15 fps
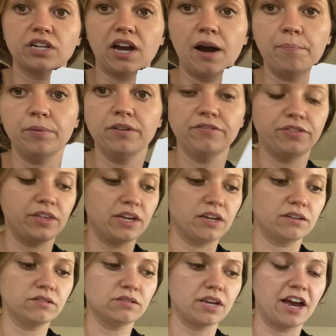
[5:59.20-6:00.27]
a couple of
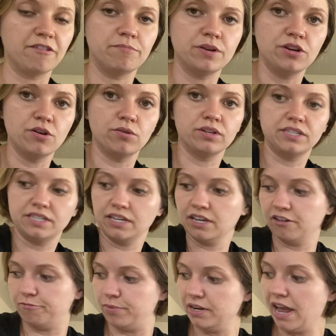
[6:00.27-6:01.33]
things I've been noticing
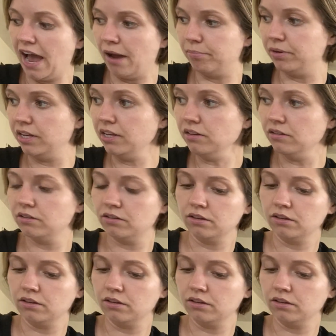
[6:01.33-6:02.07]
have been happening.